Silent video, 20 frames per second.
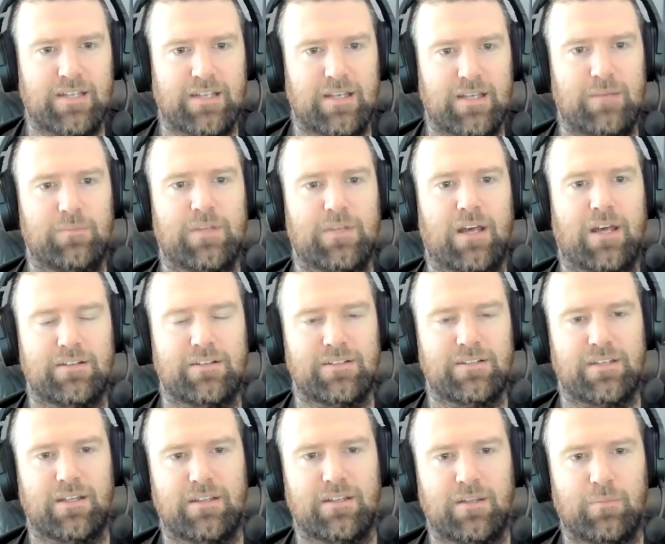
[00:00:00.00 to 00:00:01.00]
the team to
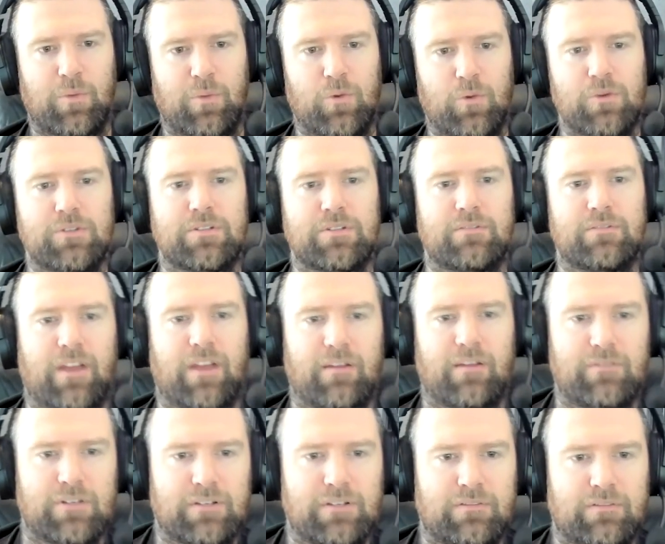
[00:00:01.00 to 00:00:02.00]
understand the importance of
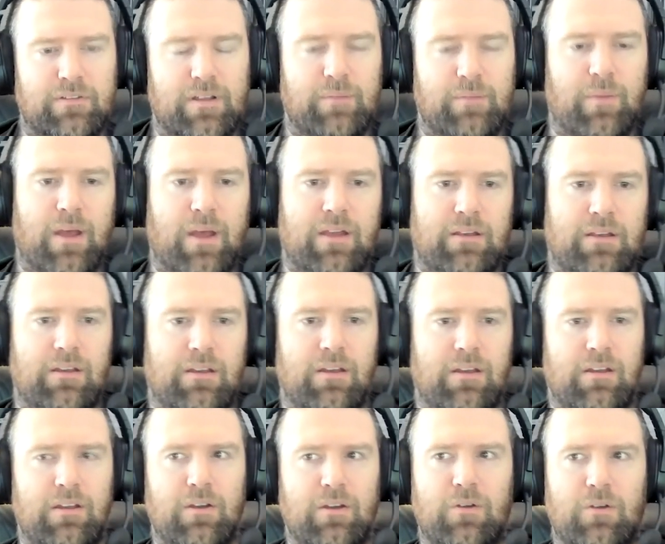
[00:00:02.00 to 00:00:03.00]
gathering feedback.
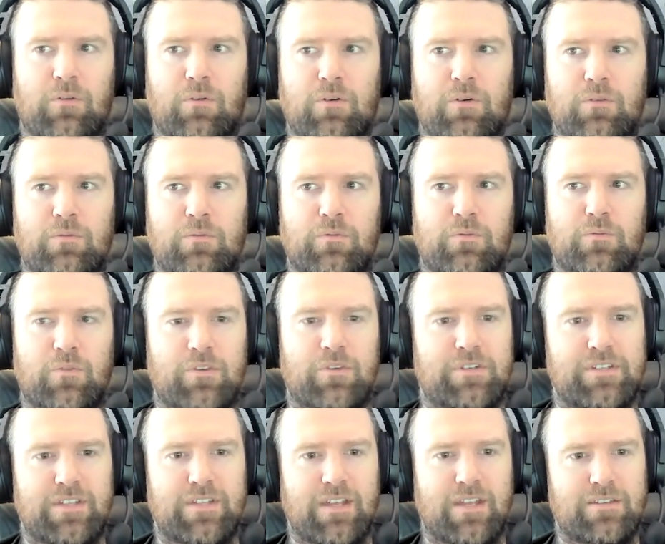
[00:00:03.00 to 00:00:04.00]

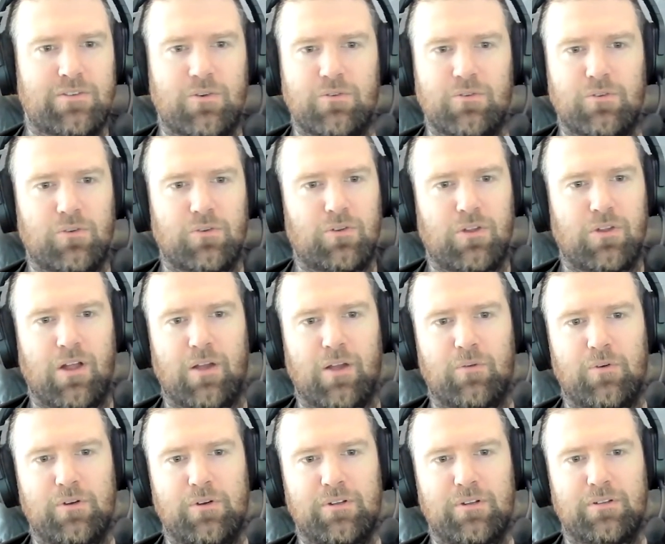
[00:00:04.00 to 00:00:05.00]
What does that sort of look
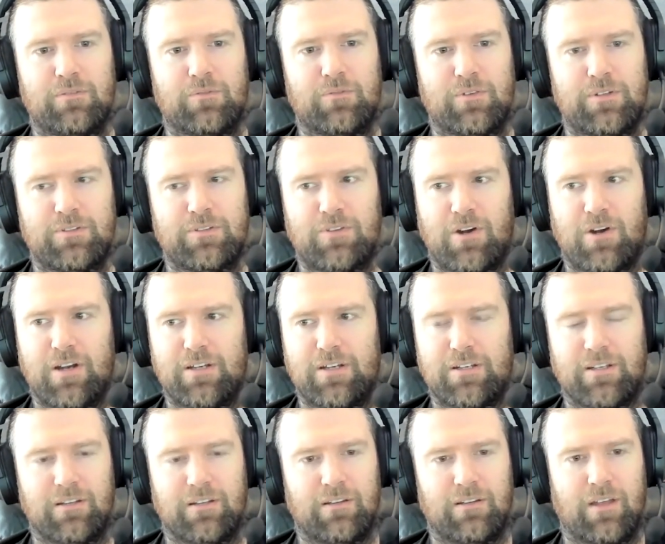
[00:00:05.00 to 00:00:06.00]
like? What are you trying
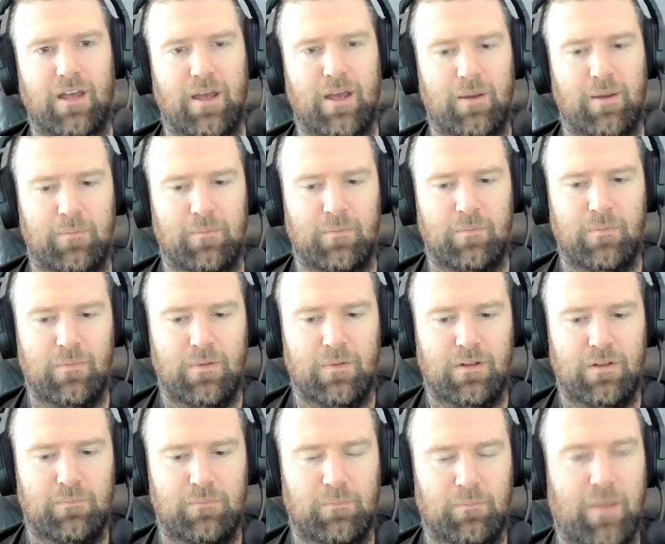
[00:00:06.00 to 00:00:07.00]
to
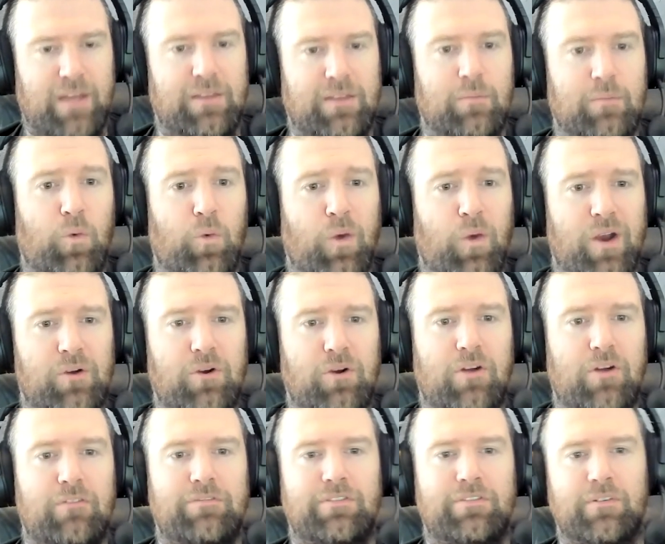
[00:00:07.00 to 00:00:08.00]
make them
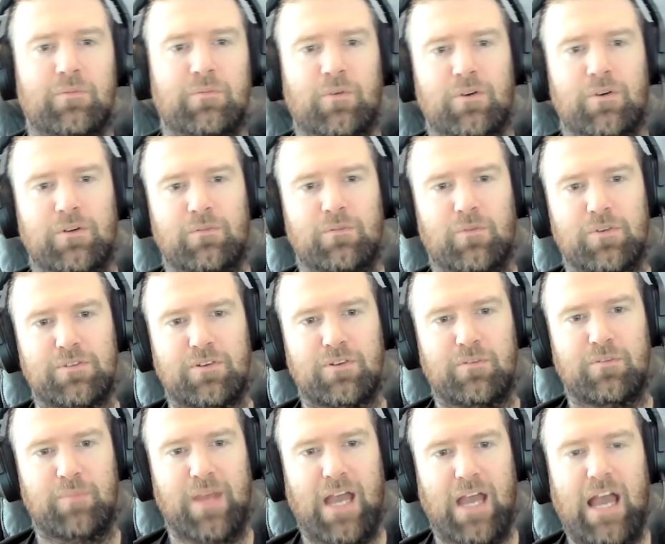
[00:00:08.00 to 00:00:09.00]
aware of, and what
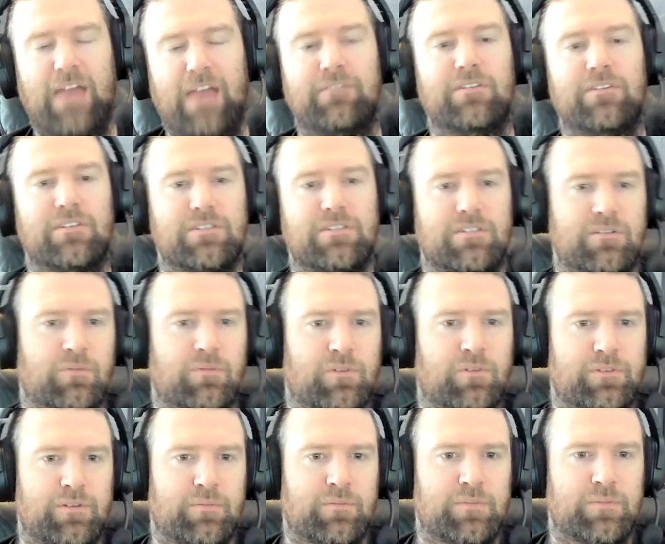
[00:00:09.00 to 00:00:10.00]
sort of behaviors do you
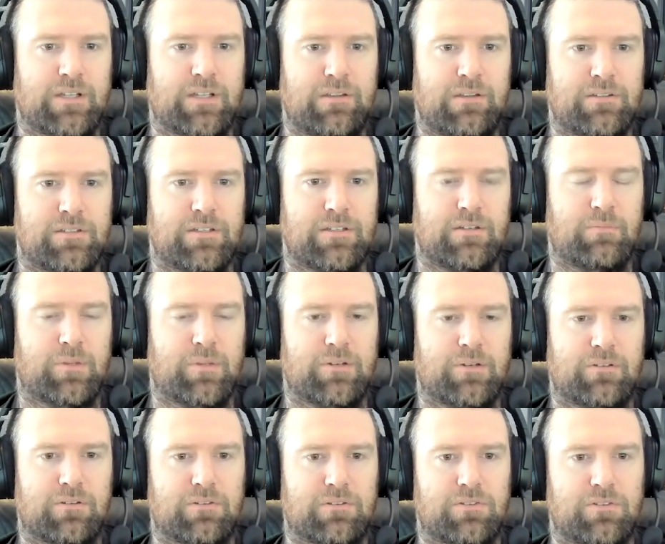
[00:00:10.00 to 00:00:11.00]
want them to
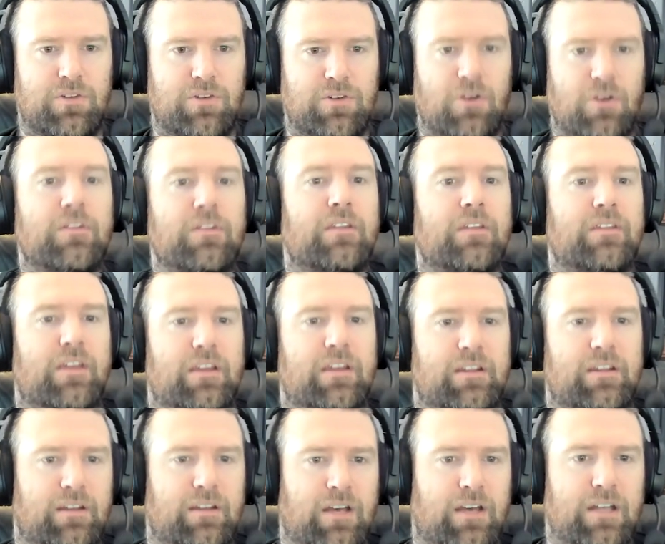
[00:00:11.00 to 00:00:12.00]
exhibit to show that
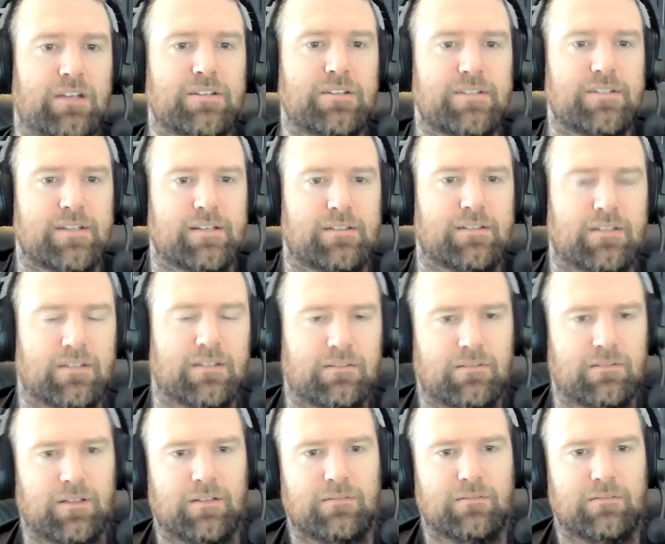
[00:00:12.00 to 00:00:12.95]
they understand that